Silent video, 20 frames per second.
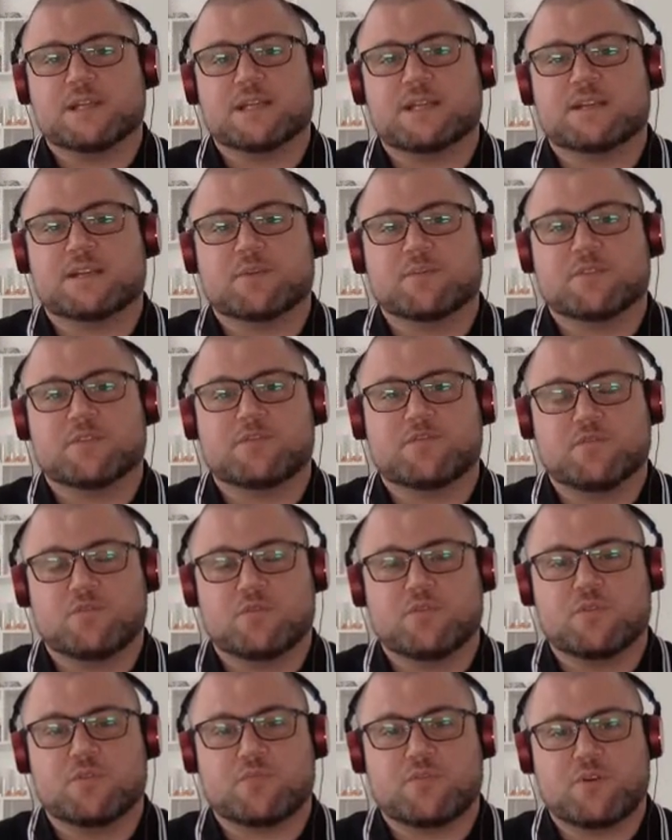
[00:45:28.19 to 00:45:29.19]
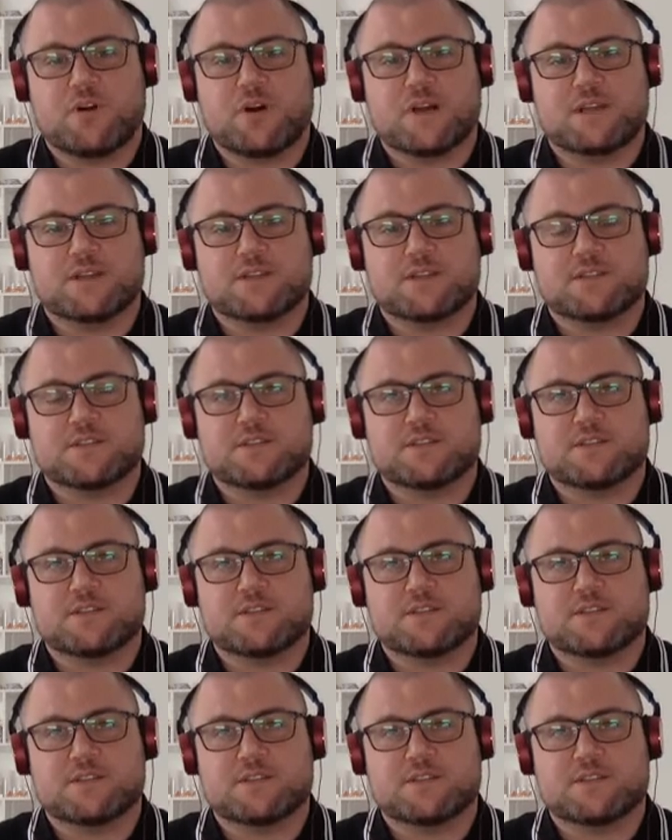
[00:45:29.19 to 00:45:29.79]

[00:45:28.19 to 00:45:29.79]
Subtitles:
hadn't it, before the prize